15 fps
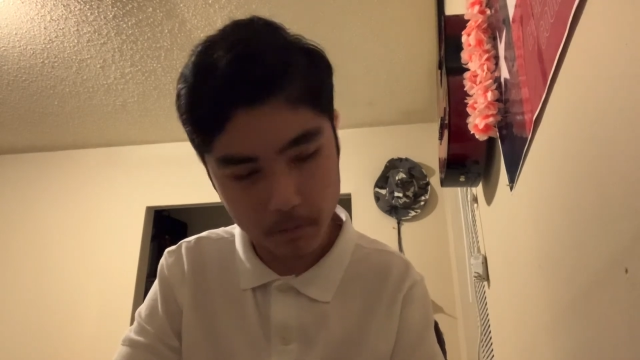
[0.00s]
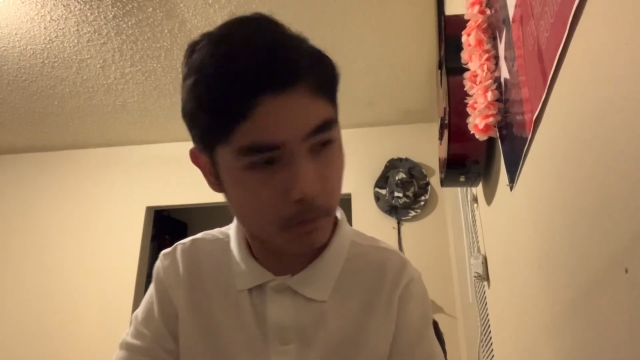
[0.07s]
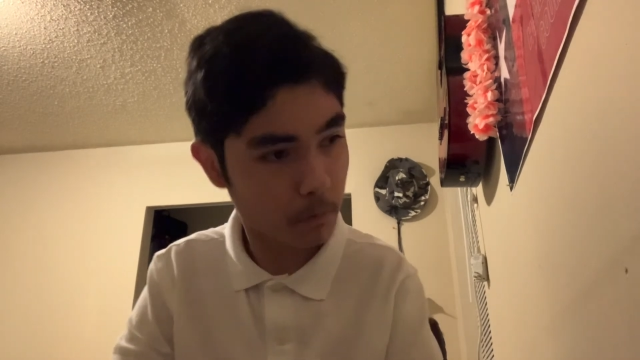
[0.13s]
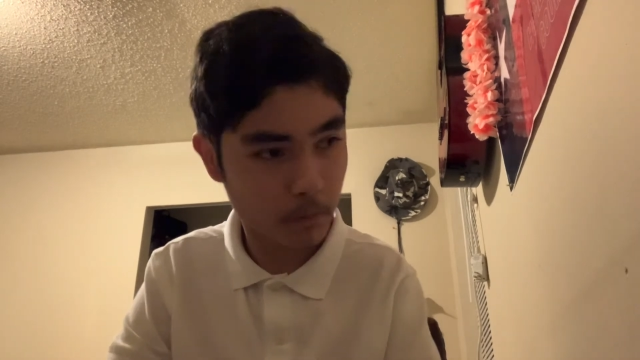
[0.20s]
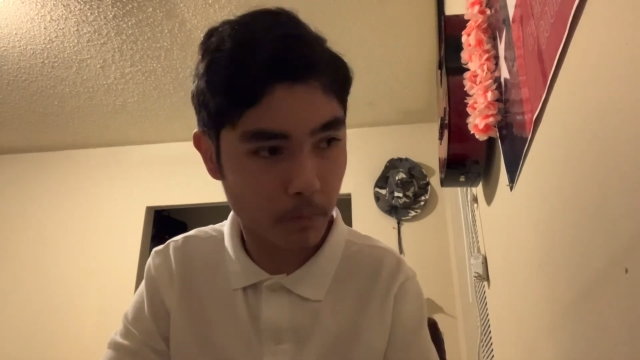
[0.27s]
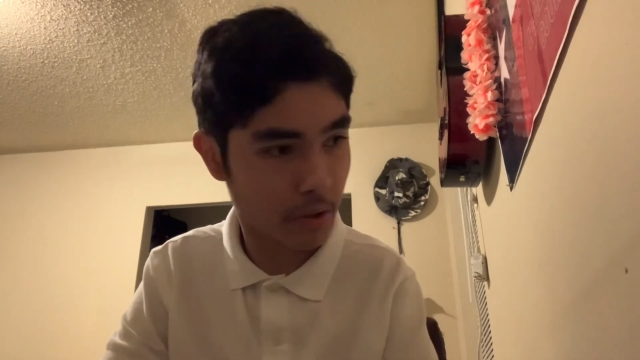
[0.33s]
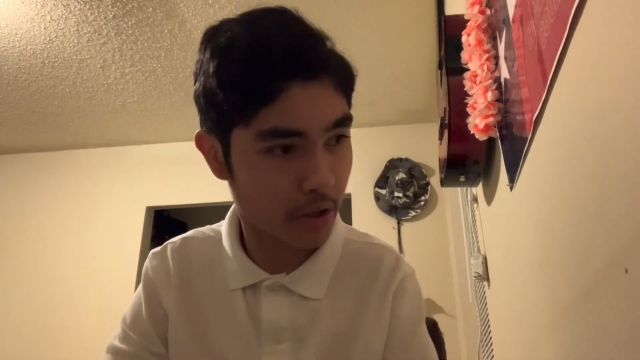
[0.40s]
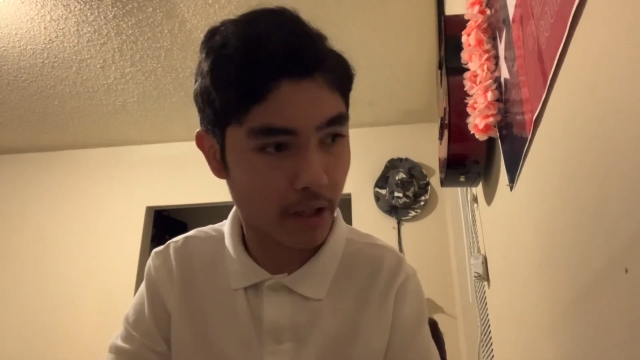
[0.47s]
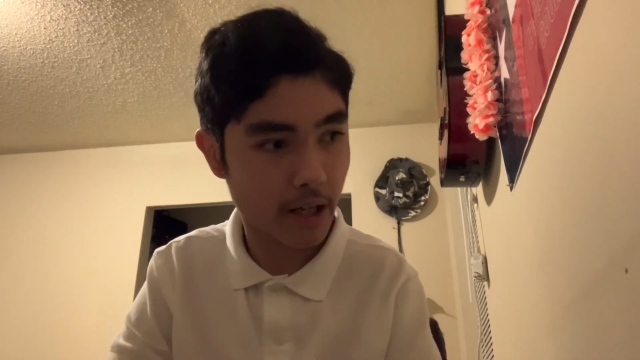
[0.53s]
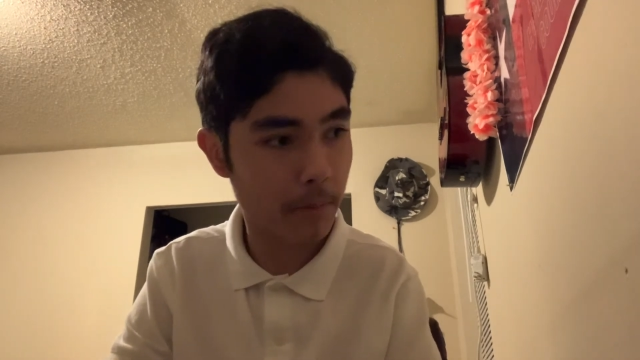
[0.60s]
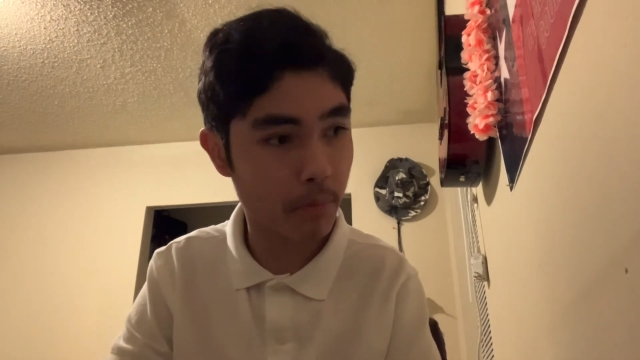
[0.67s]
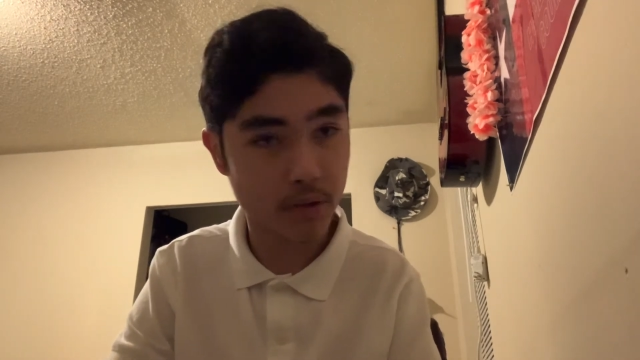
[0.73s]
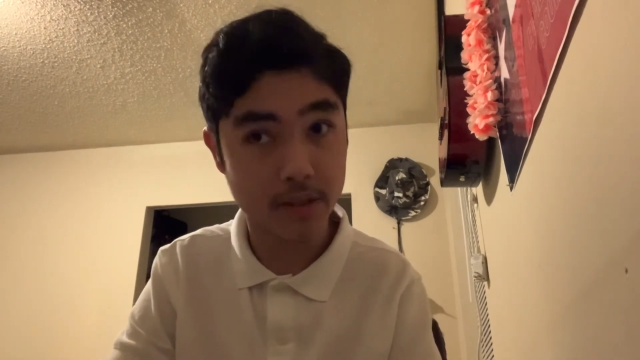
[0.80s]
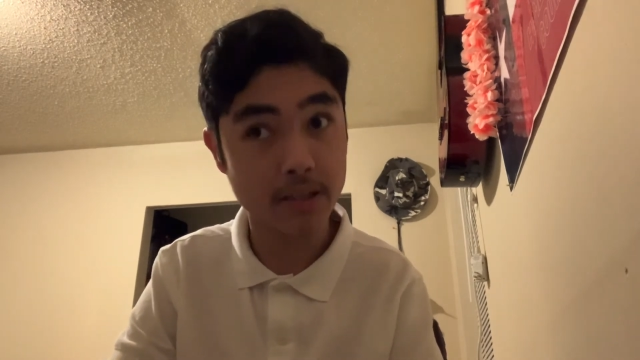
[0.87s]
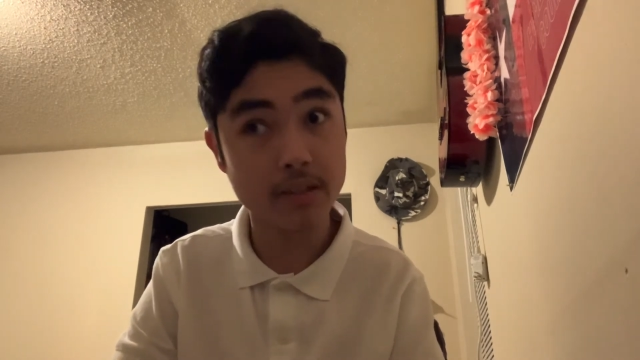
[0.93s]
But God
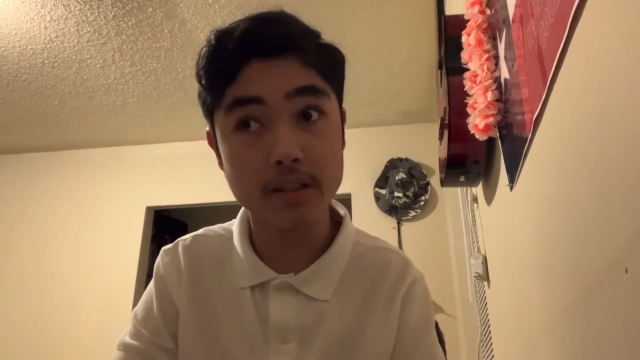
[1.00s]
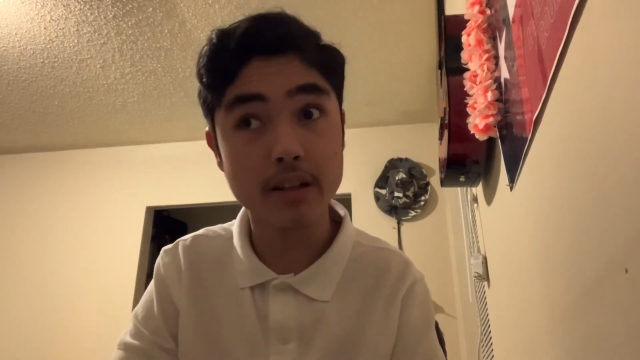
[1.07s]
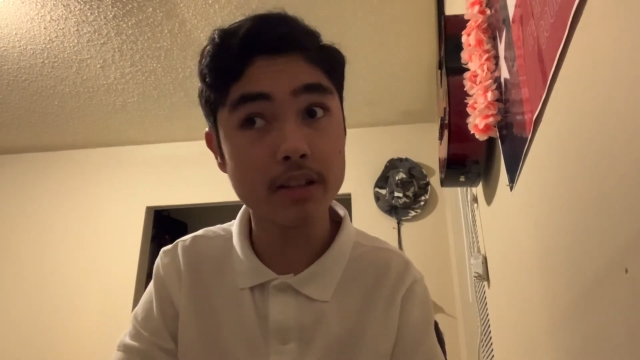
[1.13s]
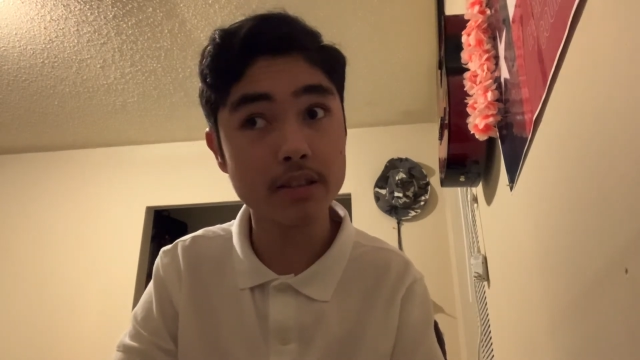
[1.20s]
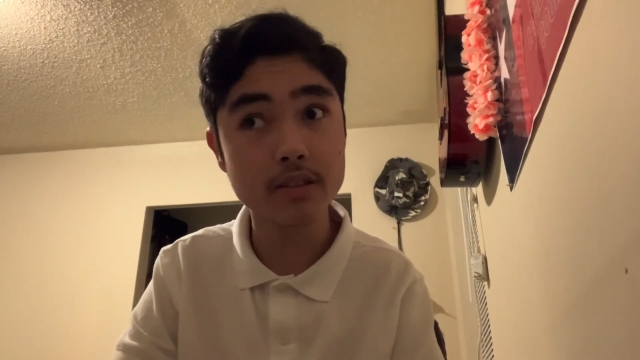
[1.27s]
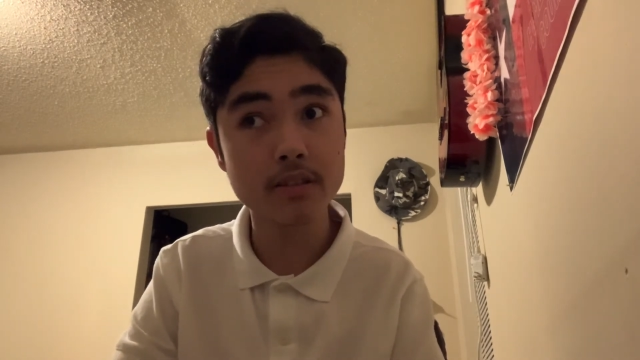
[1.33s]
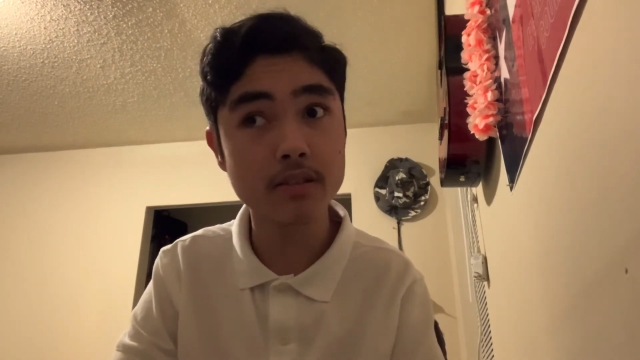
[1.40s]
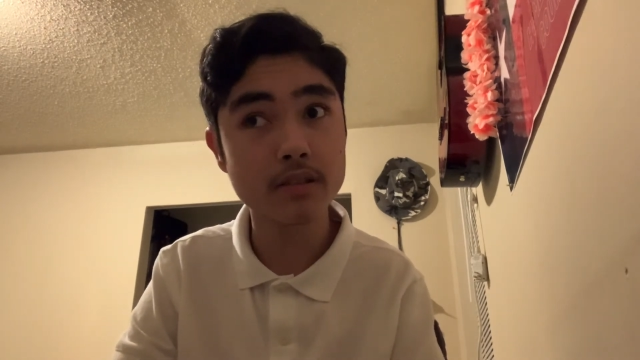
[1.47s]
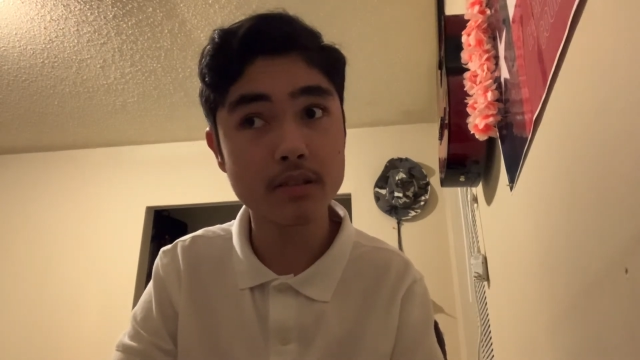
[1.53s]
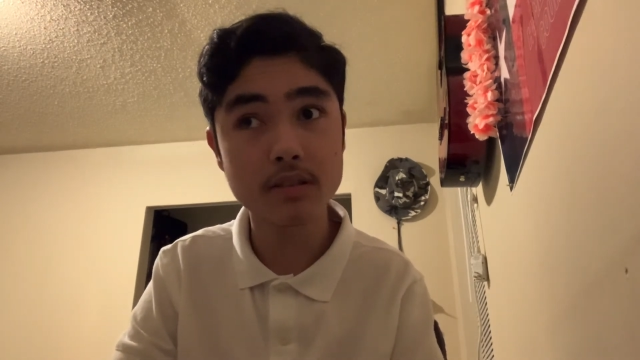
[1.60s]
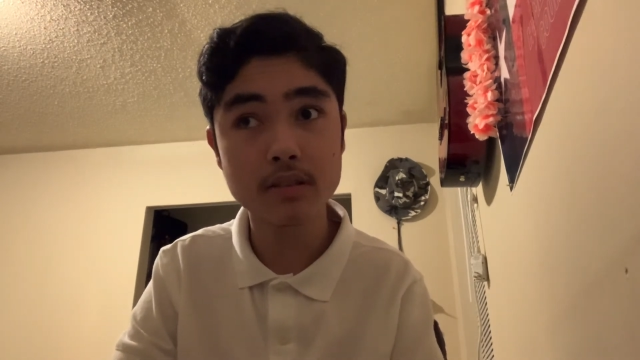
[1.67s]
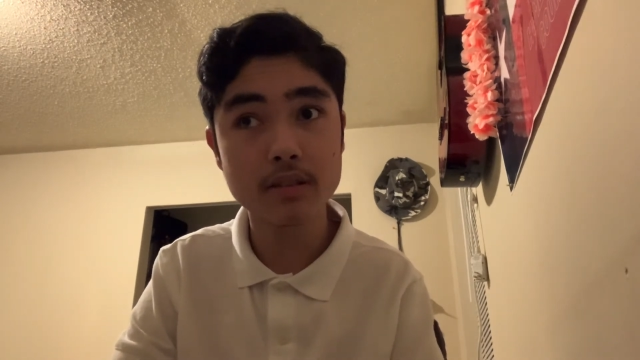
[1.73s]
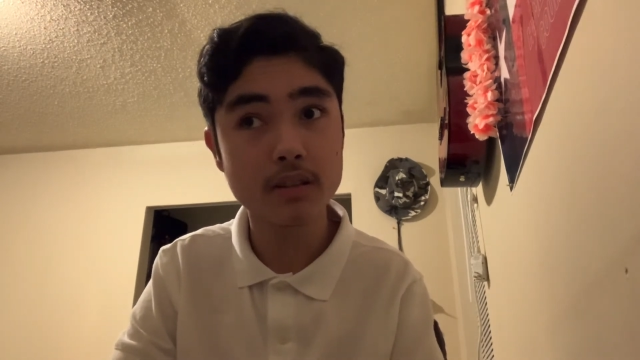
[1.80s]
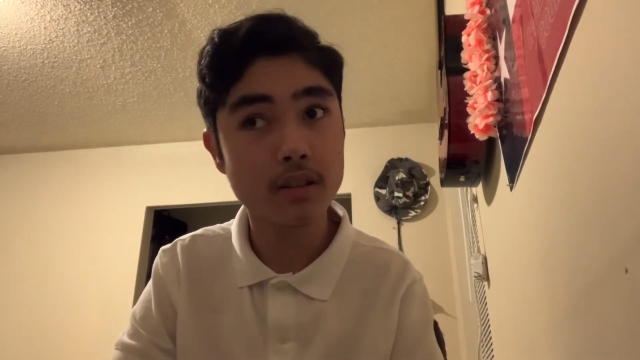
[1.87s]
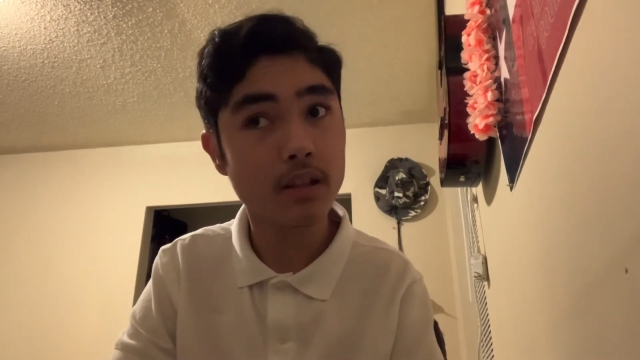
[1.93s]
protected us
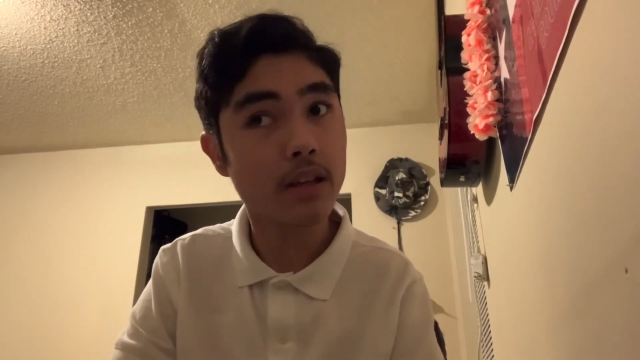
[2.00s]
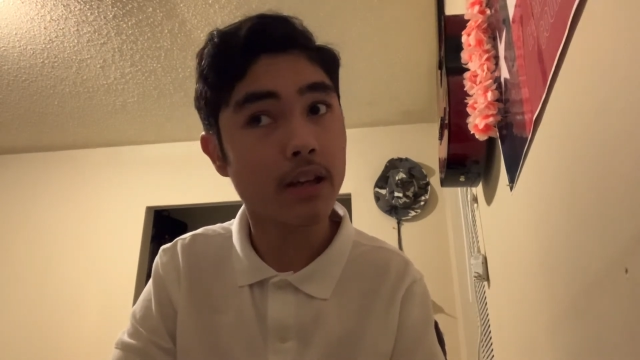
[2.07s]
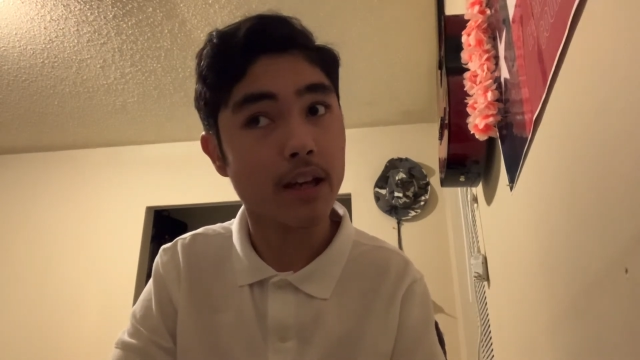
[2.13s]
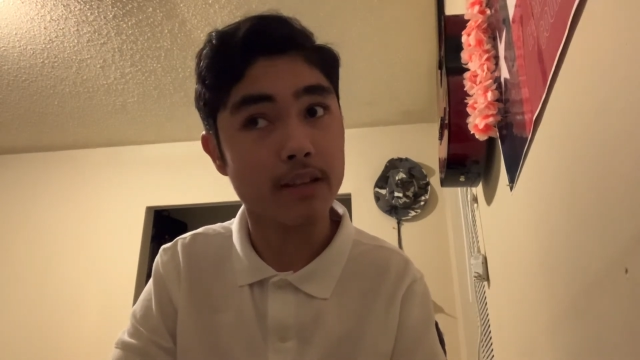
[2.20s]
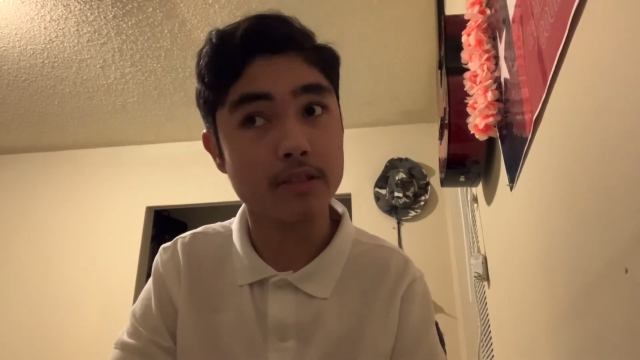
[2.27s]
and